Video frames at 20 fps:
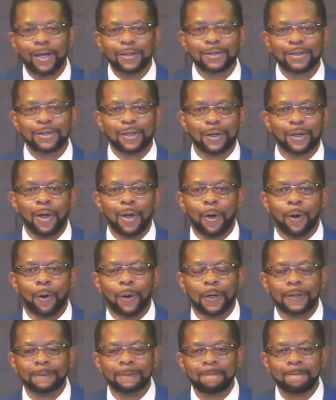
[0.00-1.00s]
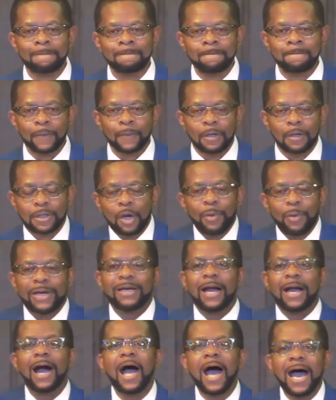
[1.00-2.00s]
the Lord. You see, when
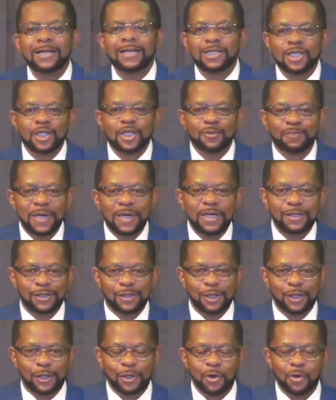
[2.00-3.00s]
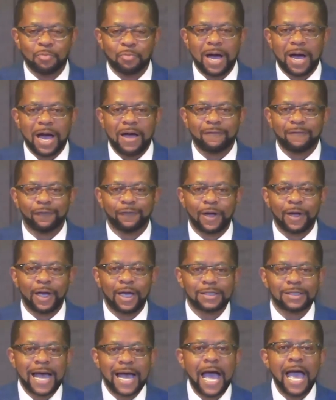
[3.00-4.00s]
God speaks to you, my
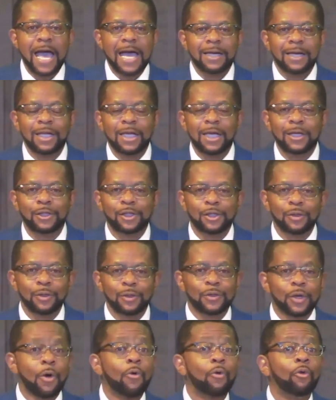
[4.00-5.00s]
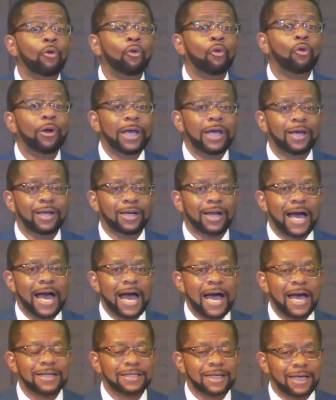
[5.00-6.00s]
friends, I need you to
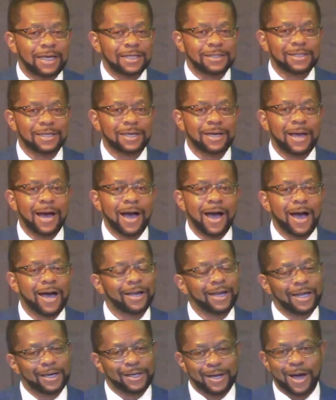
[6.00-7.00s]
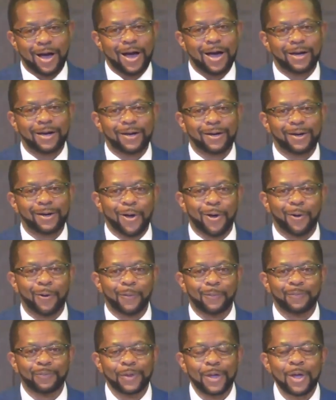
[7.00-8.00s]
realize it's God and God alone.
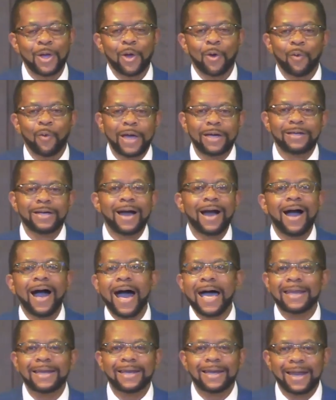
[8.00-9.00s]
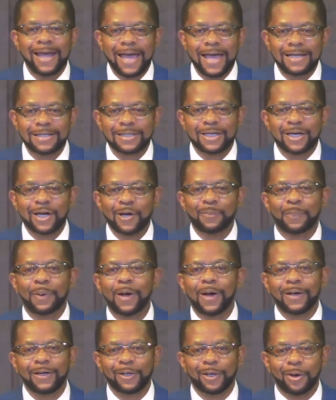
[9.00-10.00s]
When God lays it
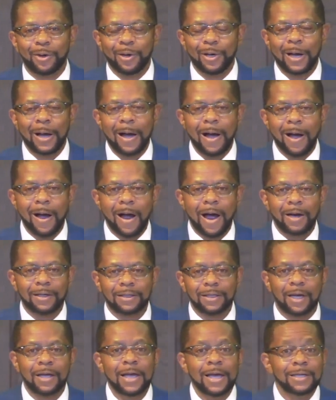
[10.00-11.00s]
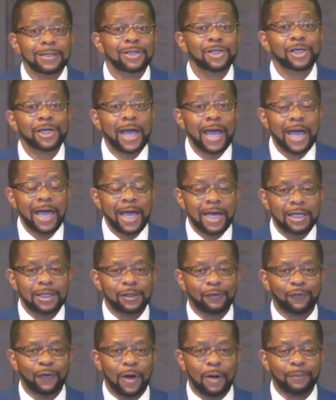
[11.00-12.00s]
upon your heart to
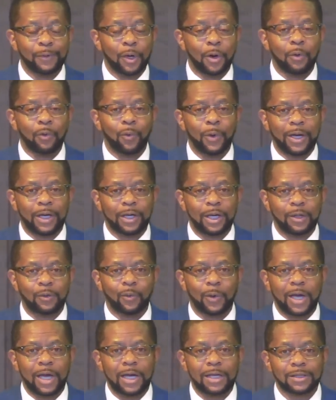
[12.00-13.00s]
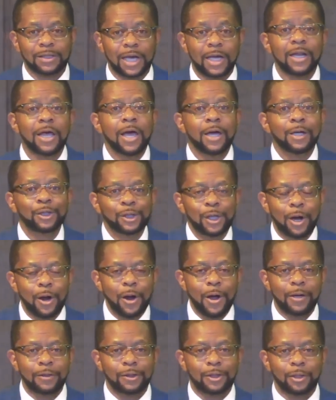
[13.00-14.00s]
change from your wicked ways and
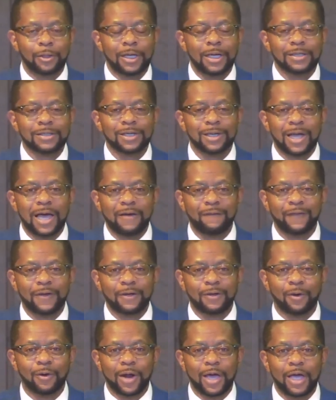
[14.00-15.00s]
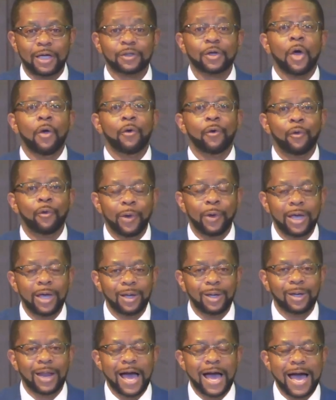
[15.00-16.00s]
turn to his love and grace,
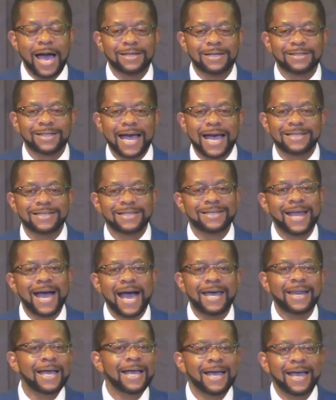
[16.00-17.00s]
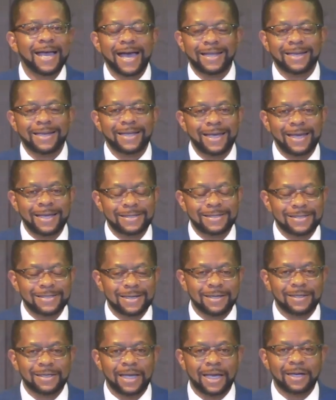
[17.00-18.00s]
realize that's not an
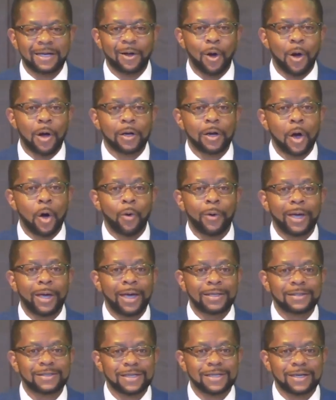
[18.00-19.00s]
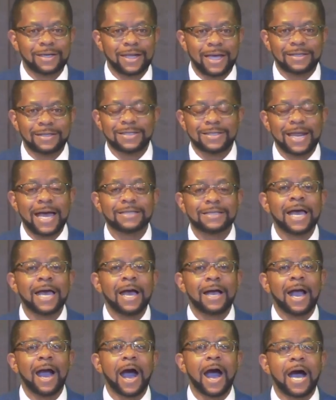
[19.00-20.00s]
incident or coincidence. That's
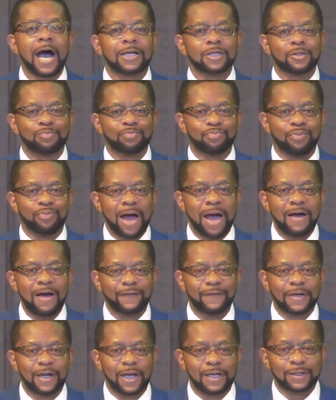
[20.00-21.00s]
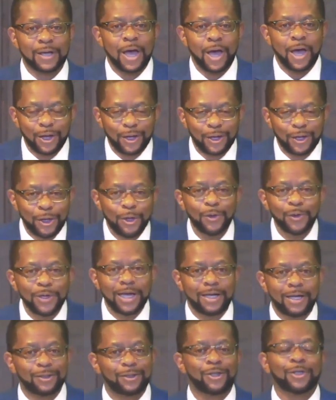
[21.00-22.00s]
God's providence. You
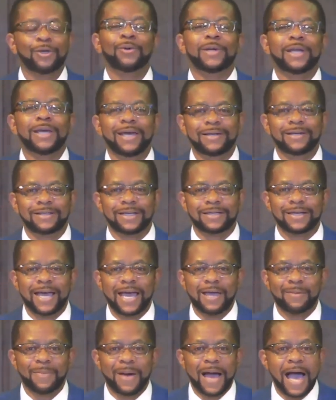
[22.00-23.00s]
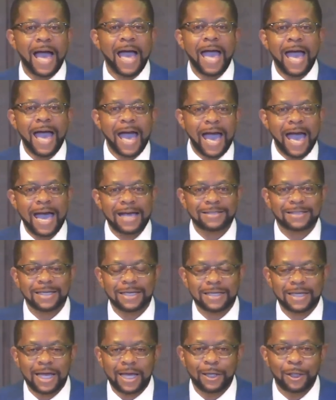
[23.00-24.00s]
didn't tune in today by
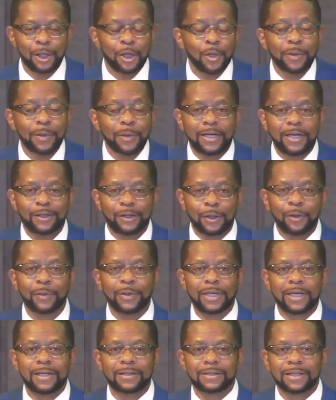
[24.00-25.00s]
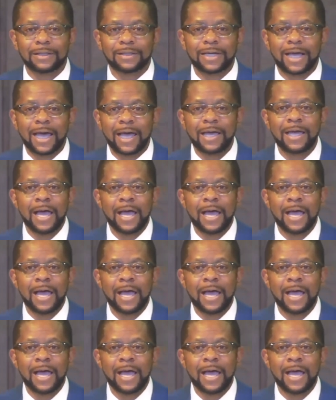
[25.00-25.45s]
accident. You didn't tune in today